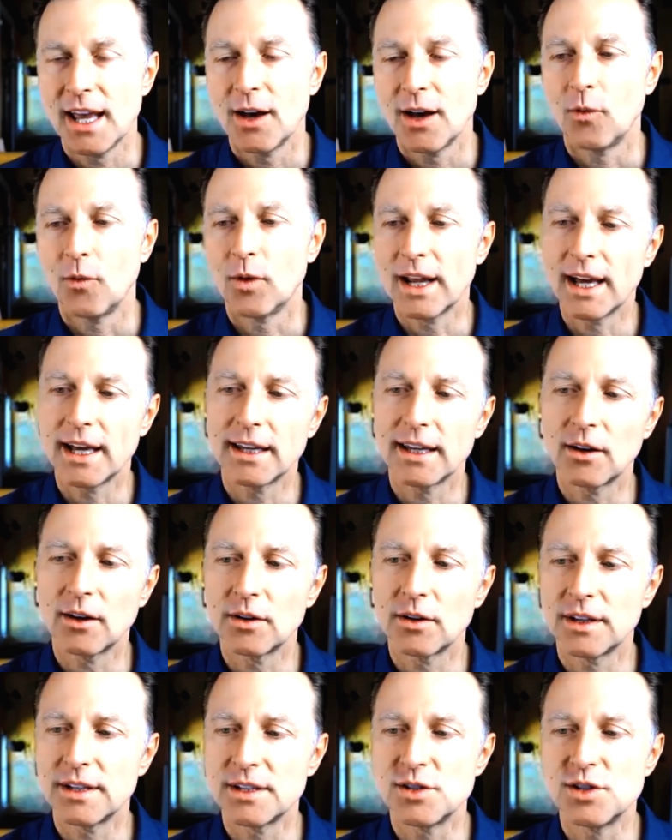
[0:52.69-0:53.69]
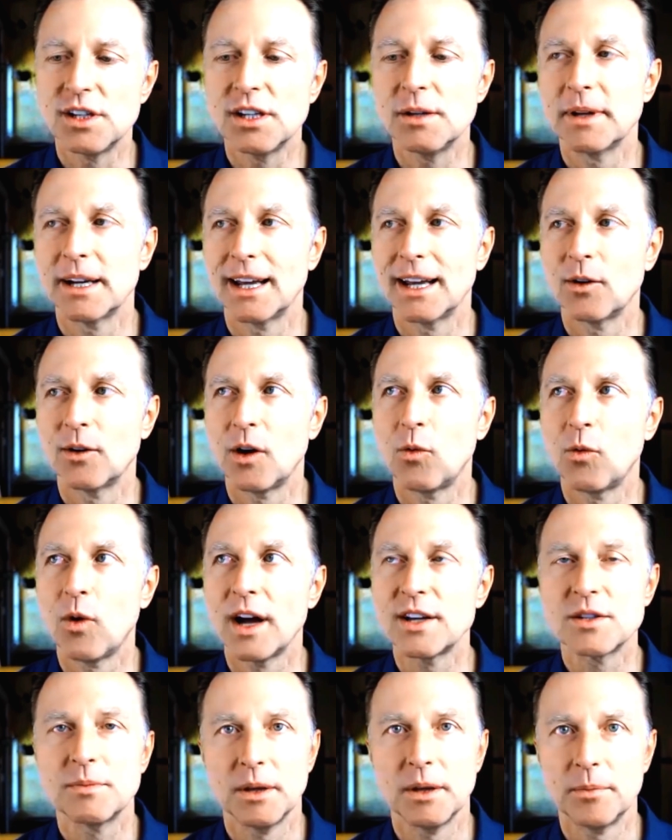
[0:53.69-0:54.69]
When I go to the gym and I
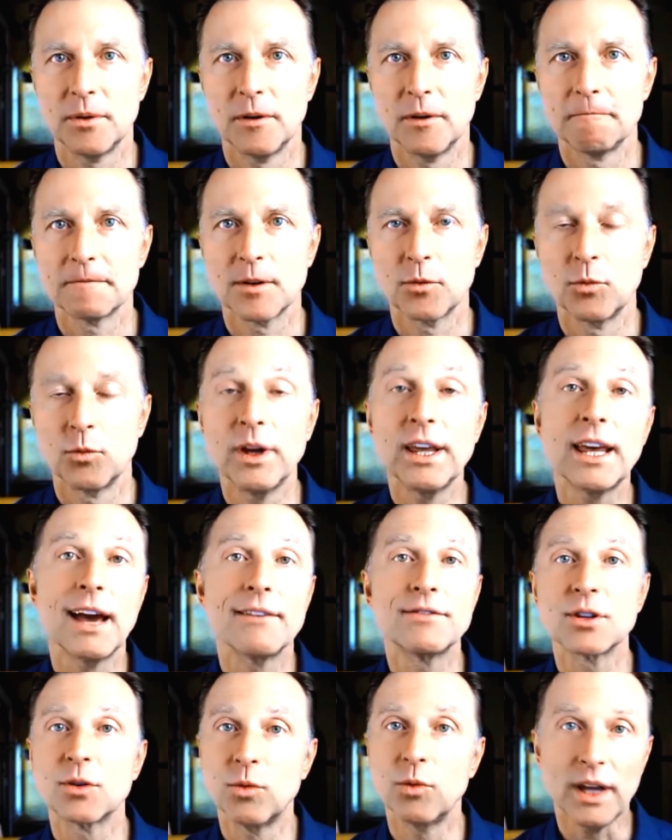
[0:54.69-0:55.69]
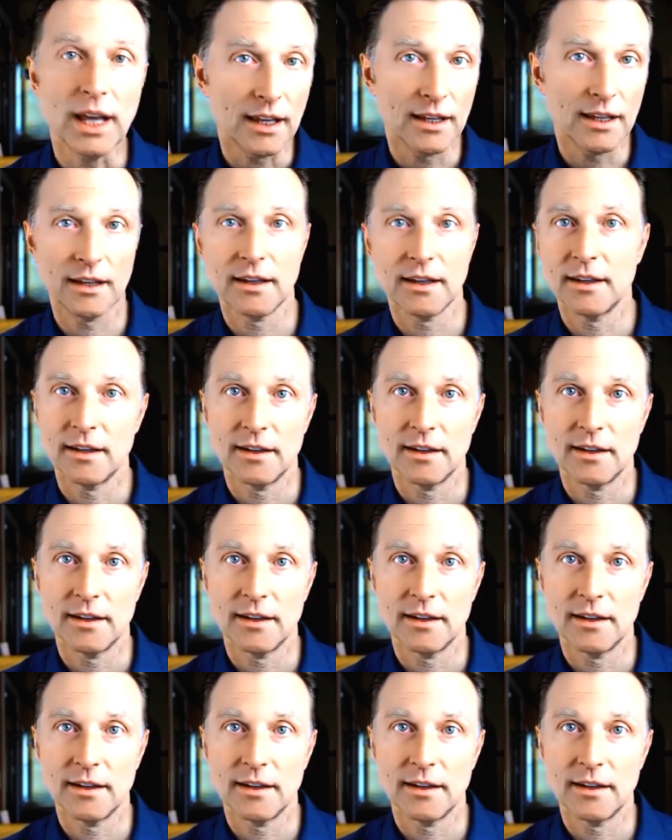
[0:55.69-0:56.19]
watch people week after week